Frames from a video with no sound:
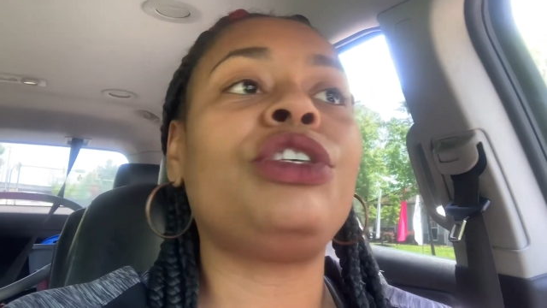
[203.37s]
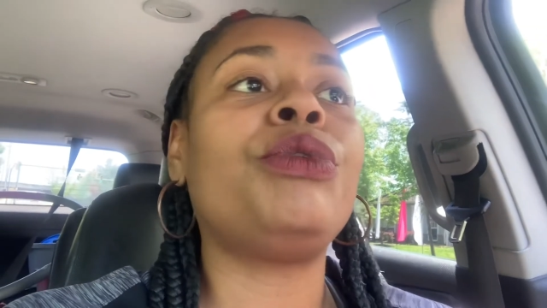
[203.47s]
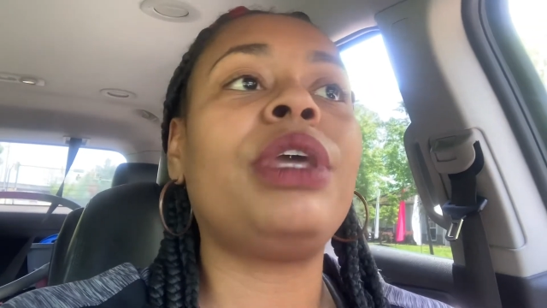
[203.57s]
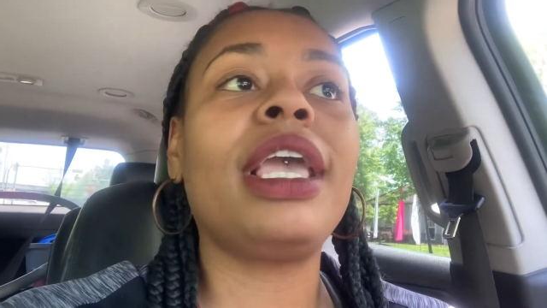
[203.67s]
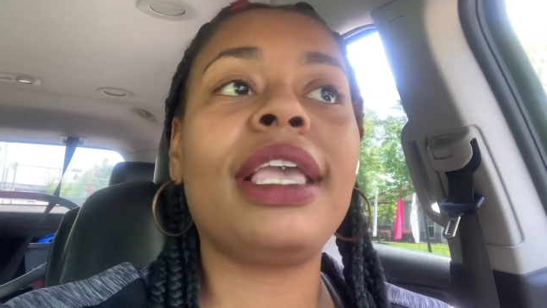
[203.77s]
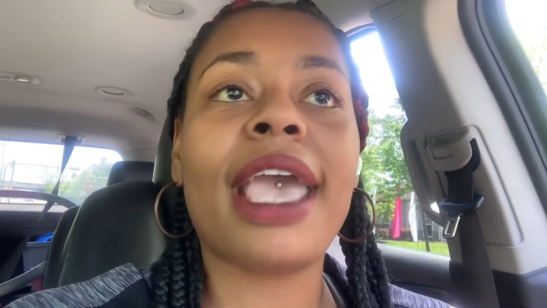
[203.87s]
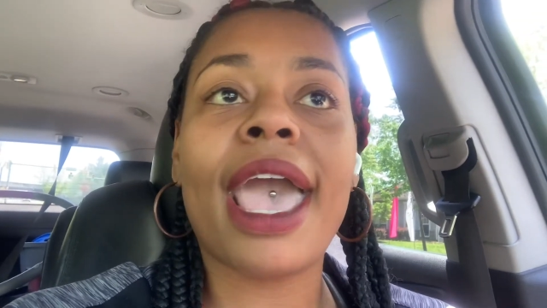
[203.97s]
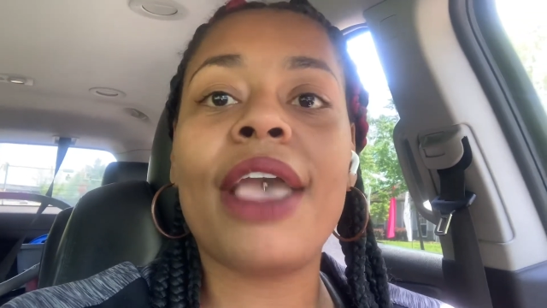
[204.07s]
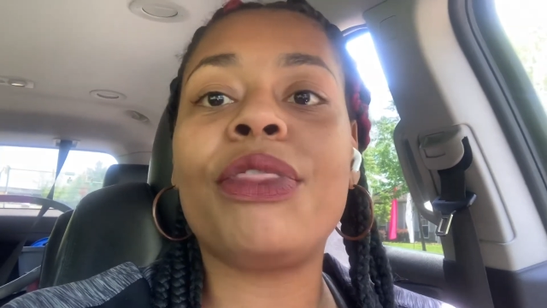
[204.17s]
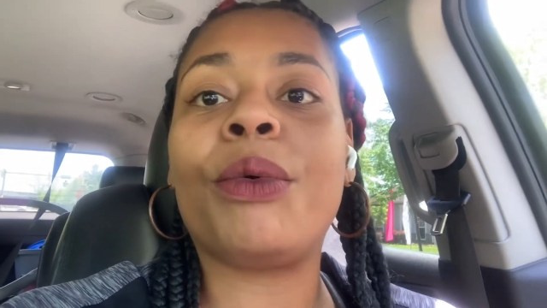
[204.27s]
You didn't
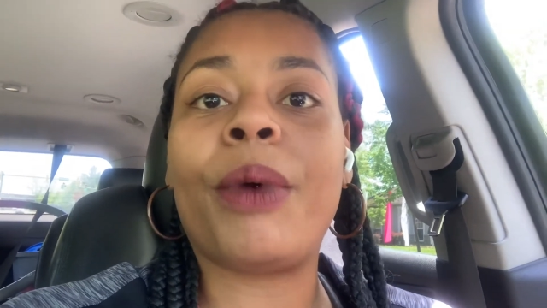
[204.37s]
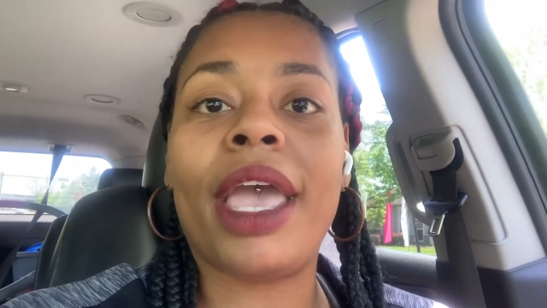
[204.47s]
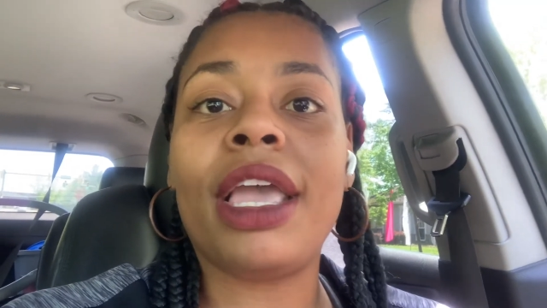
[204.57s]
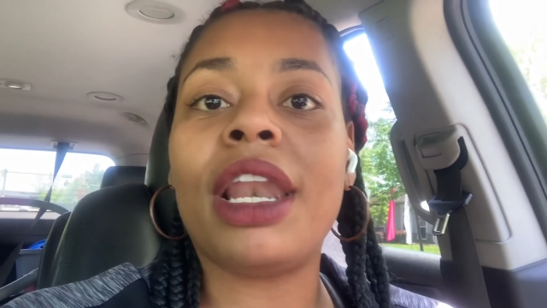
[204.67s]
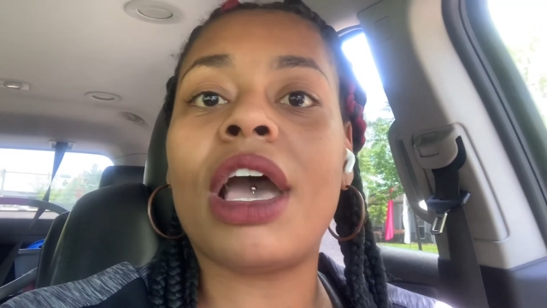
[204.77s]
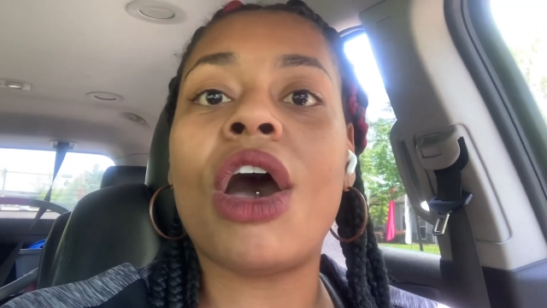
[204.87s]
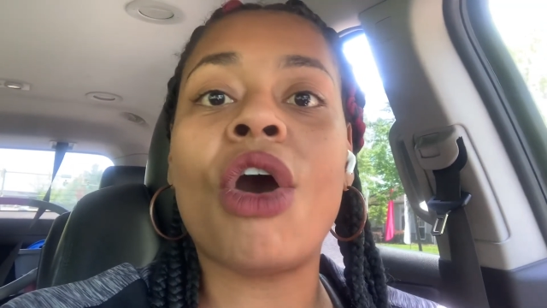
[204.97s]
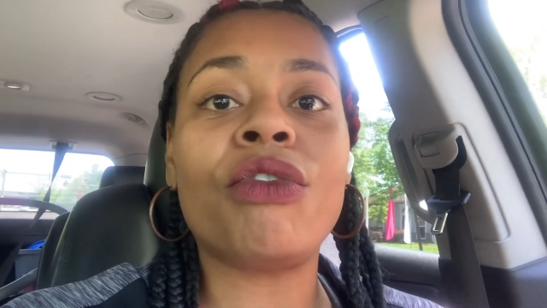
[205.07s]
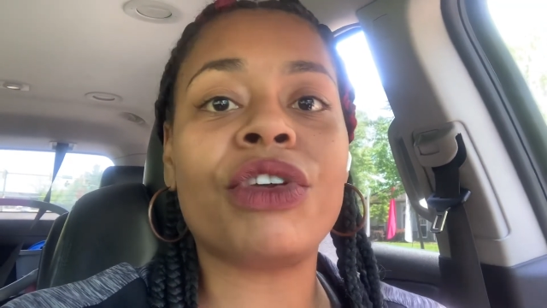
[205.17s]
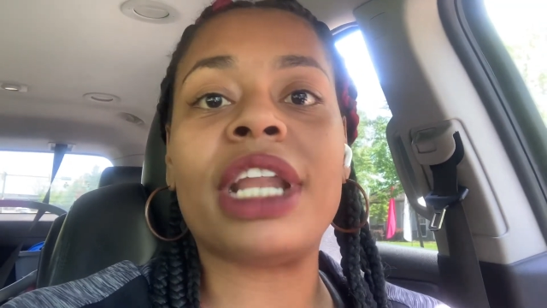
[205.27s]
gain the weight
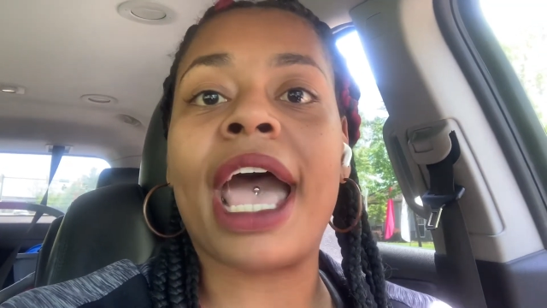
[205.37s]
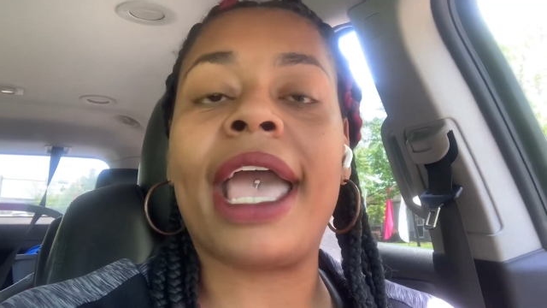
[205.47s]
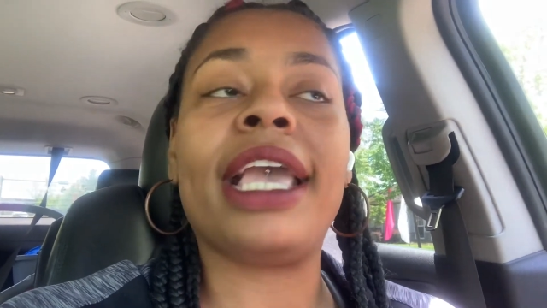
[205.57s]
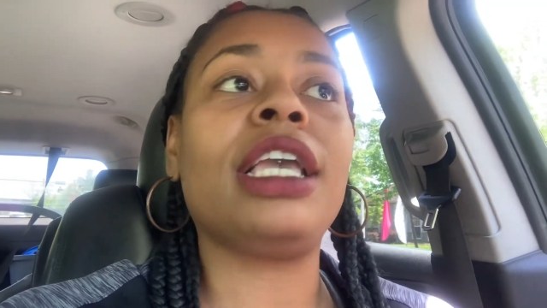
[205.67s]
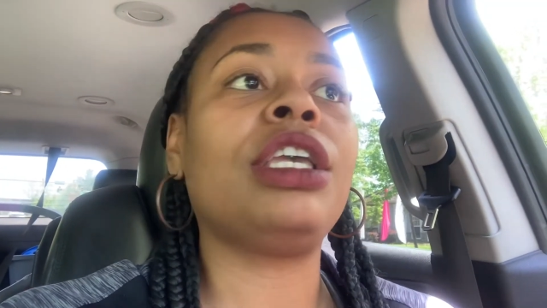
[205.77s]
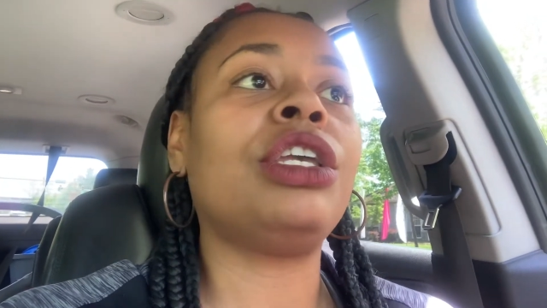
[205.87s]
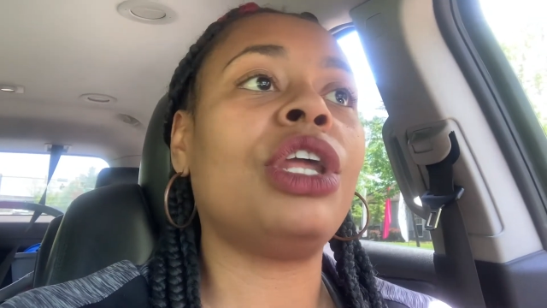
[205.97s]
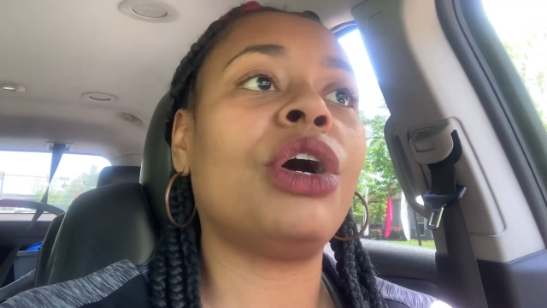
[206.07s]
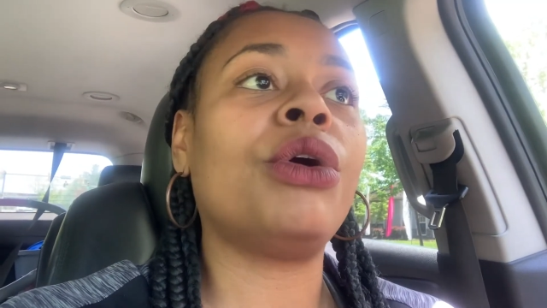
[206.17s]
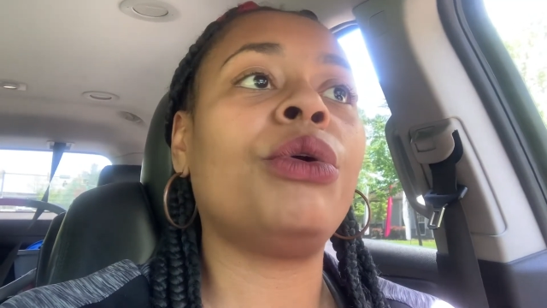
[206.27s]
overnight, you
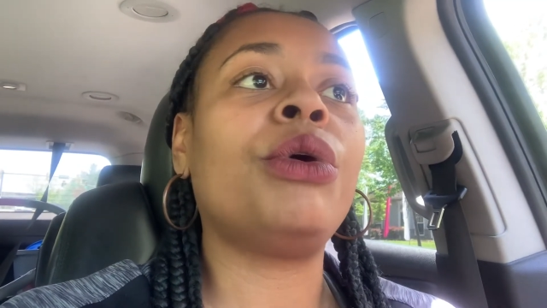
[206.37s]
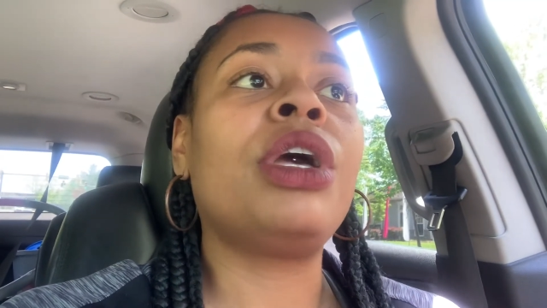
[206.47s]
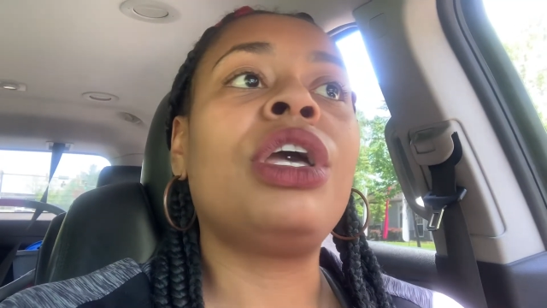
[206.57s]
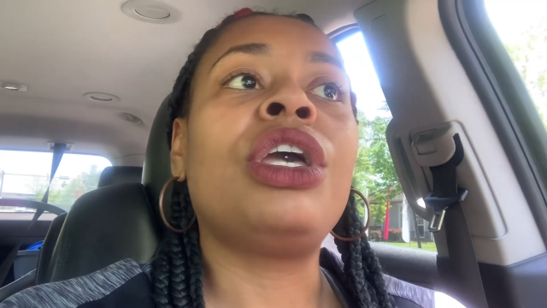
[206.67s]
know,